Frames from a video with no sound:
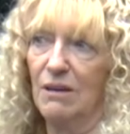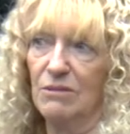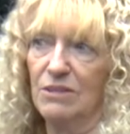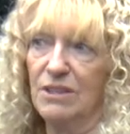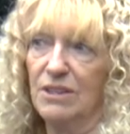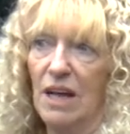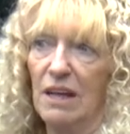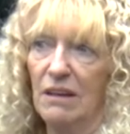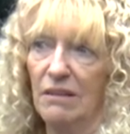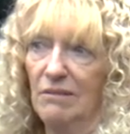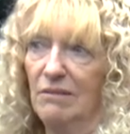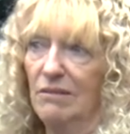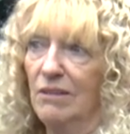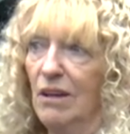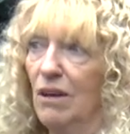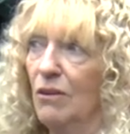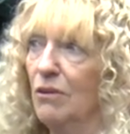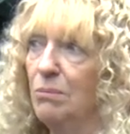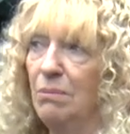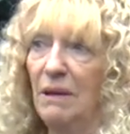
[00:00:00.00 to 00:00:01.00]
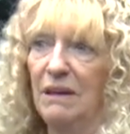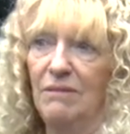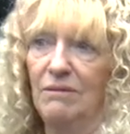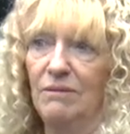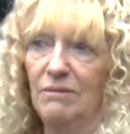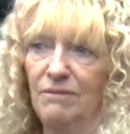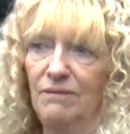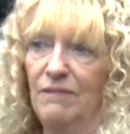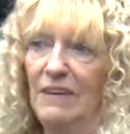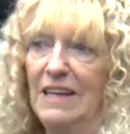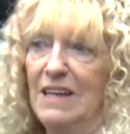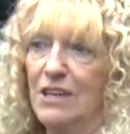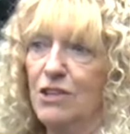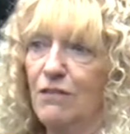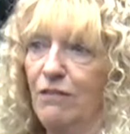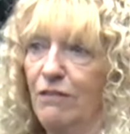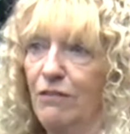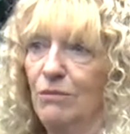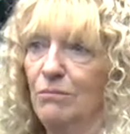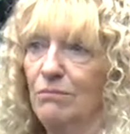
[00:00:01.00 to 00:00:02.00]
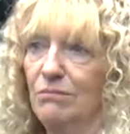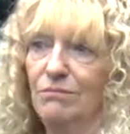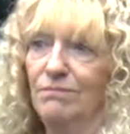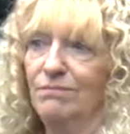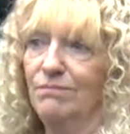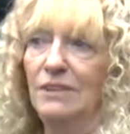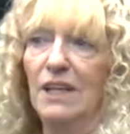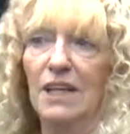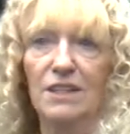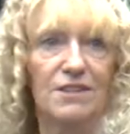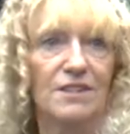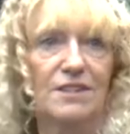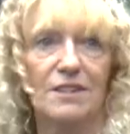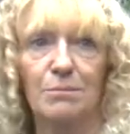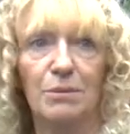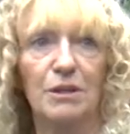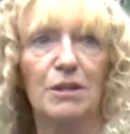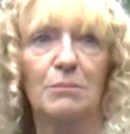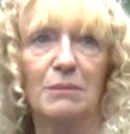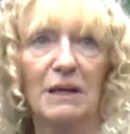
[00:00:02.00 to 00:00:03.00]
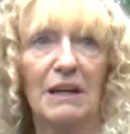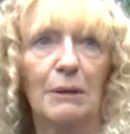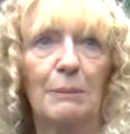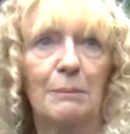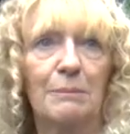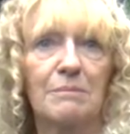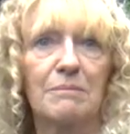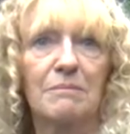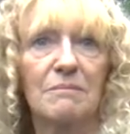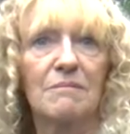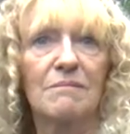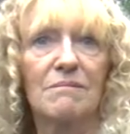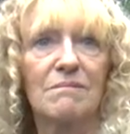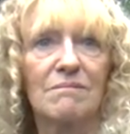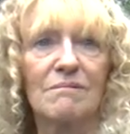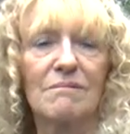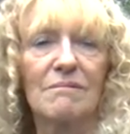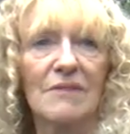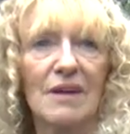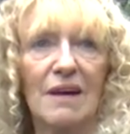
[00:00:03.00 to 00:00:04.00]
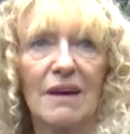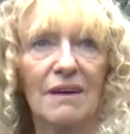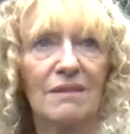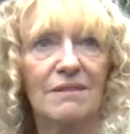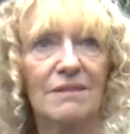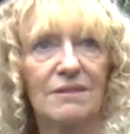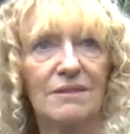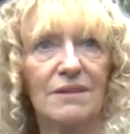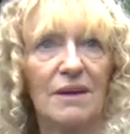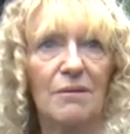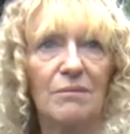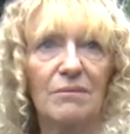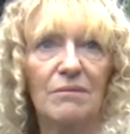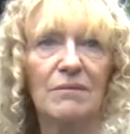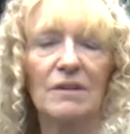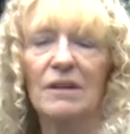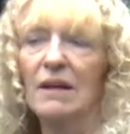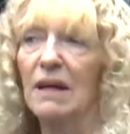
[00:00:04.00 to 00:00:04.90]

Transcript: it was like, you know, a big village from London to Birmingham. And um,